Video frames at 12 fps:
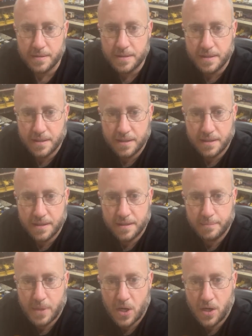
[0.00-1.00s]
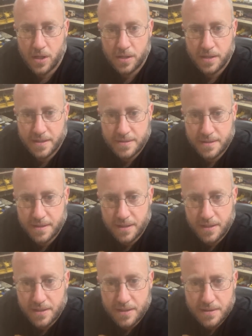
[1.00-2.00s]
Paul, let's see.
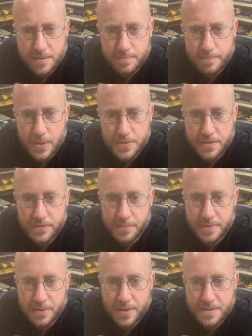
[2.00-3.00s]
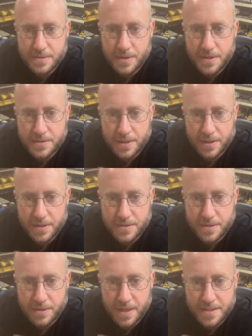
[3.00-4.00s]
Posted from the U.S. to Australia is
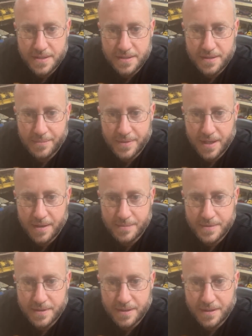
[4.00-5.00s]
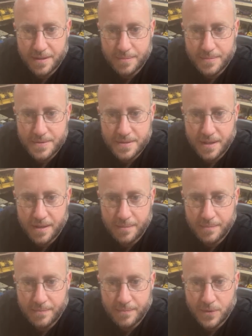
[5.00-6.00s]
crazy sometimes.
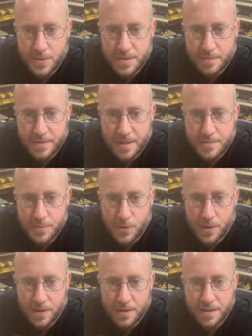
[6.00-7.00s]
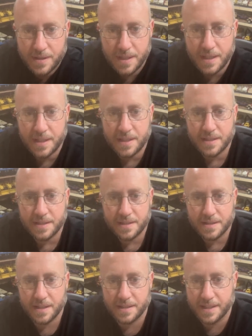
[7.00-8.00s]
Same or sometimes more
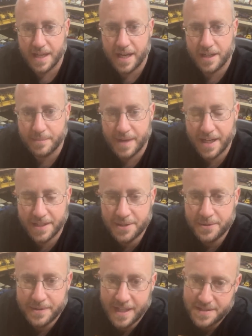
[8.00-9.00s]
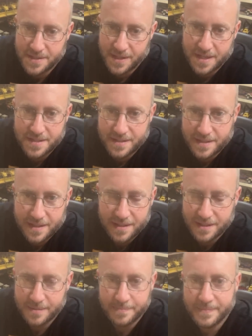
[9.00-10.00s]
than the item. I know, and that's crazy.
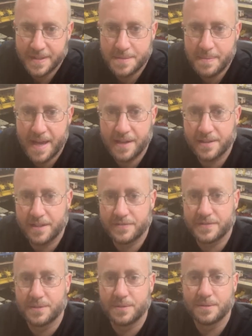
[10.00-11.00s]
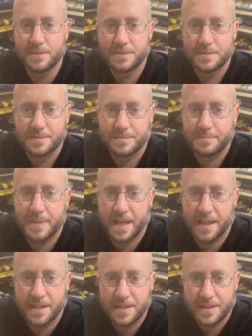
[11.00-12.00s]
It's bad enough to
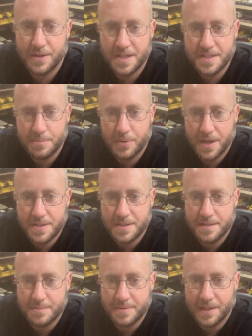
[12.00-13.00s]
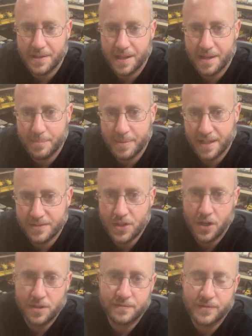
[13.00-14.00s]
pay crazy prices, but then you got to pay a
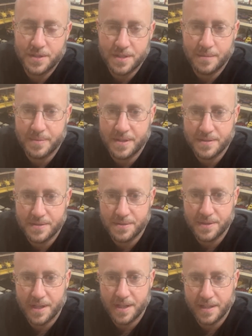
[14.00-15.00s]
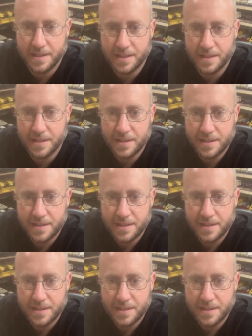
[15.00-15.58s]
ton for shipping. So yeah, I get it.